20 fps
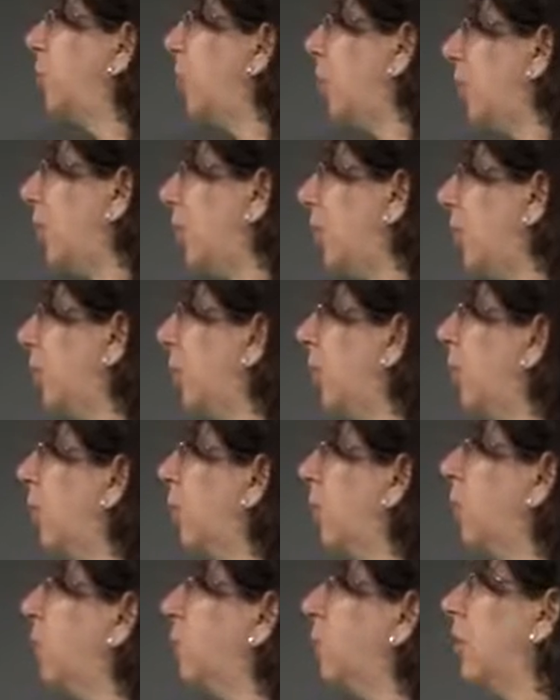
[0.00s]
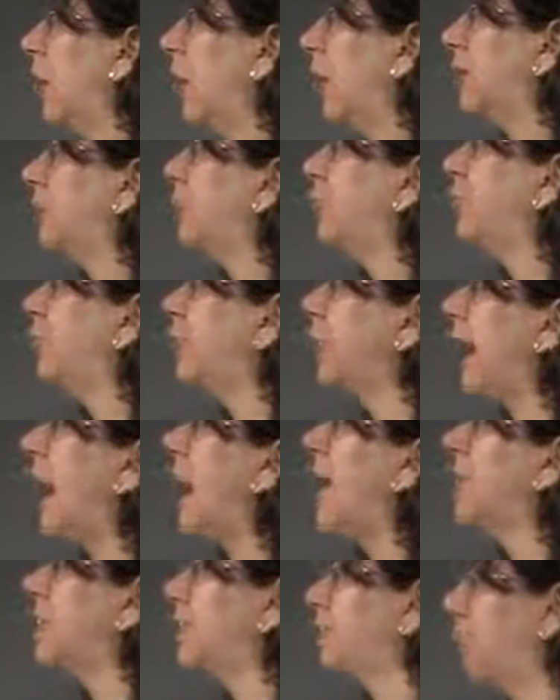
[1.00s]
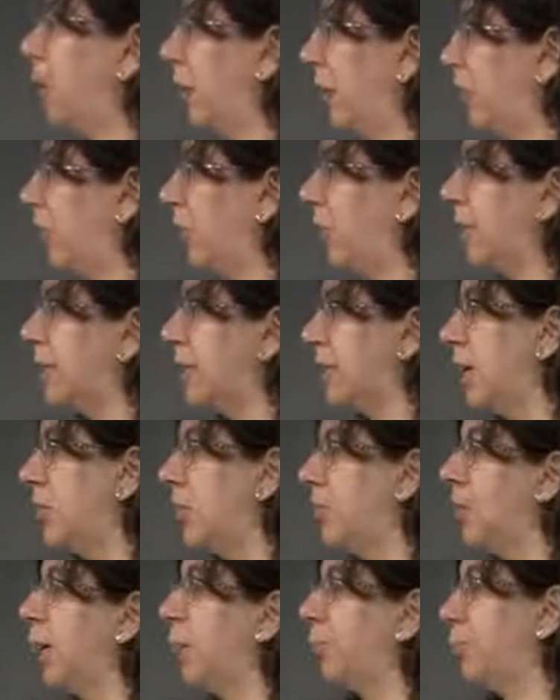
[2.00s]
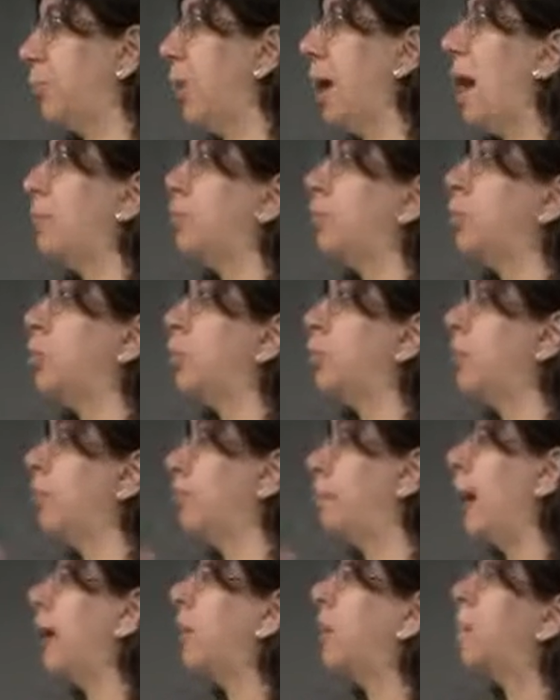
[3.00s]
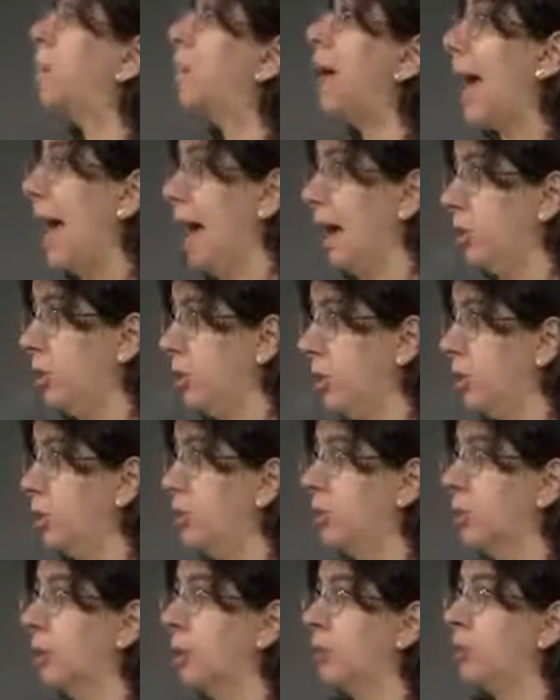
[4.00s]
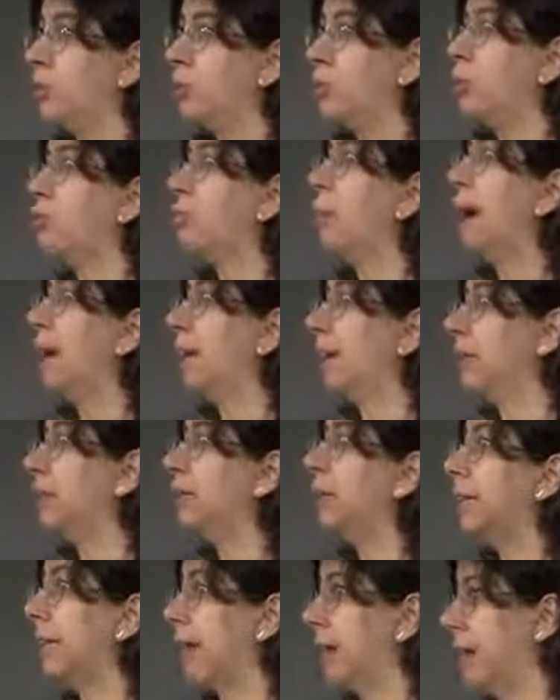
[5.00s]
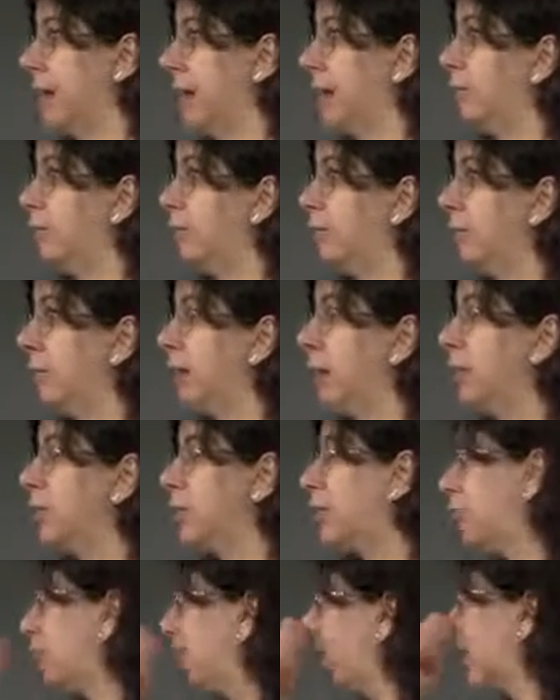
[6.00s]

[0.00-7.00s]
here, uh, different kinds of regularization that perhaps would be better matched to binary data. Okay, so for